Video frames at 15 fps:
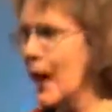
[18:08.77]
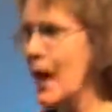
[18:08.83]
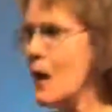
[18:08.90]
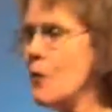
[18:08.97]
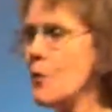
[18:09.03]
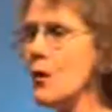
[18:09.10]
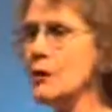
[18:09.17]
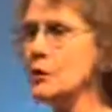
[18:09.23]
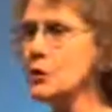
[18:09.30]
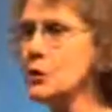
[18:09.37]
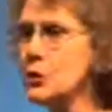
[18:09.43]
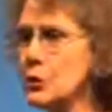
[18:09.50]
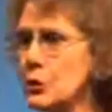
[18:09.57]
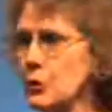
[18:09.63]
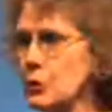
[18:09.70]
I
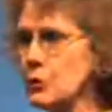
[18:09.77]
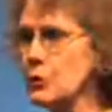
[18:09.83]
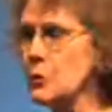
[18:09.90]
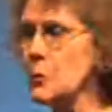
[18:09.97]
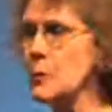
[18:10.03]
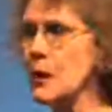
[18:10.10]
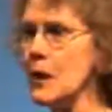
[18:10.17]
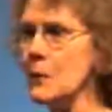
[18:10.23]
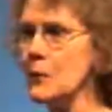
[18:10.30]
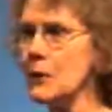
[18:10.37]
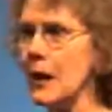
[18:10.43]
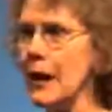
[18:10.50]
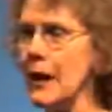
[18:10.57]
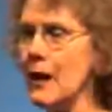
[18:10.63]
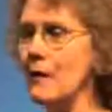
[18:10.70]
want you to be able
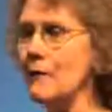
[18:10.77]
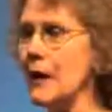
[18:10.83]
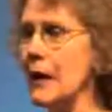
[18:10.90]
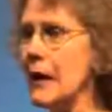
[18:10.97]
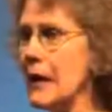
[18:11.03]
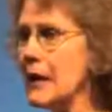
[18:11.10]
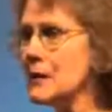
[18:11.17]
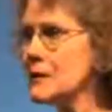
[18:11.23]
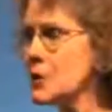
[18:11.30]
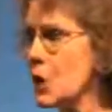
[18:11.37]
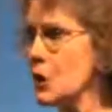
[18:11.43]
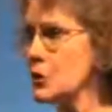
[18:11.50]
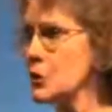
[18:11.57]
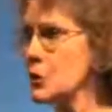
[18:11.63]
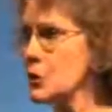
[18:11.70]
to have a
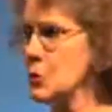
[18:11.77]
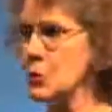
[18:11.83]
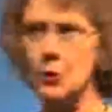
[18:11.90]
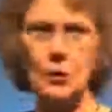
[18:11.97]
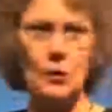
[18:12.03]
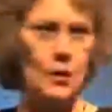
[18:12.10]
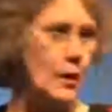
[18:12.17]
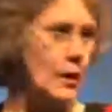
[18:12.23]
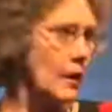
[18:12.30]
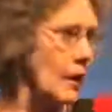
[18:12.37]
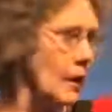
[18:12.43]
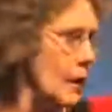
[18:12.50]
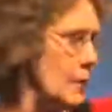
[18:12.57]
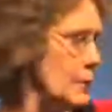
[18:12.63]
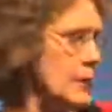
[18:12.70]
hands-on tool
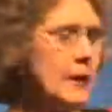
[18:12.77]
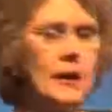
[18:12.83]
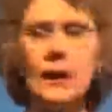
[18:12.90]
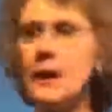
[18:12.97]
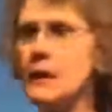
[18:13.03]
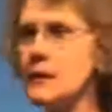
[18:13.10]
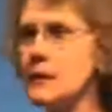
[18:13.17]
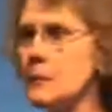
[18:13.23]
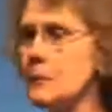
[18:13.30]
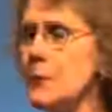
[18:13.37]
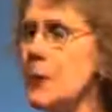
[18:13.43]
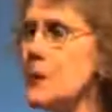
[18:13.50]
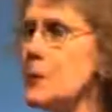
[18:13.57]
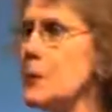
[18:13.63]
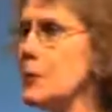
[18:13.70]
because
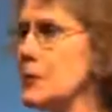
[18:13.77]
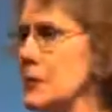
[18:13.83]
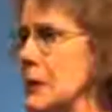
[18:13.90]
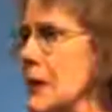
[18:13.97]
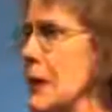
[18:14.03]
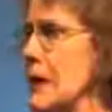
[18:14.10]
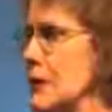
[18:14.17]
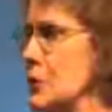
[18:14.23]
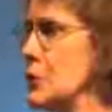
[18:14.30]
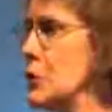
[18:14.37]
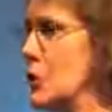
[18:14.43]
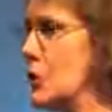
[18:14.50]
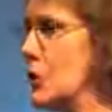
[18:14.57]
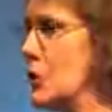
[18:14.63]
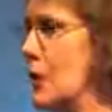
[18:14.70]
people tend
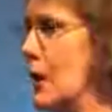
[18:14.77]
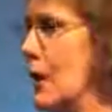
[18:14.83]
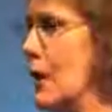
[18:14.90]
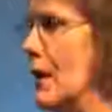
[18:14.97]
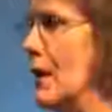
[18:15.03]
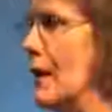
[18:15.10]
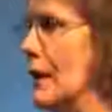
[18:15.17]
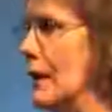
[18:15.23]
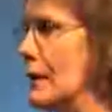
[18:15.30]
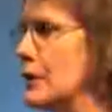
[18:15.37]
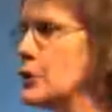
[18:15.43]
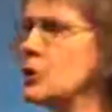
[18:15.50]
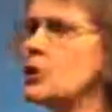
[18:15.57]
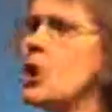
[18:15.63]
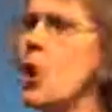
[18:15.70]
to
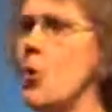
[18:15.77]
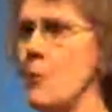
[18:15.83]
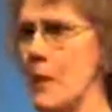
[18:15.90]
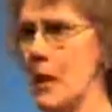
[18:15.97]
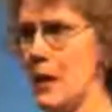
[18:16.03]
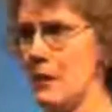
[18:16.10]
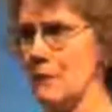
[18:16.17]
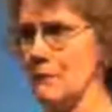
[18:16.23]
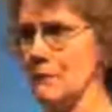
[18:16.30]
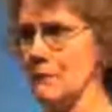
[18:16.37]
show me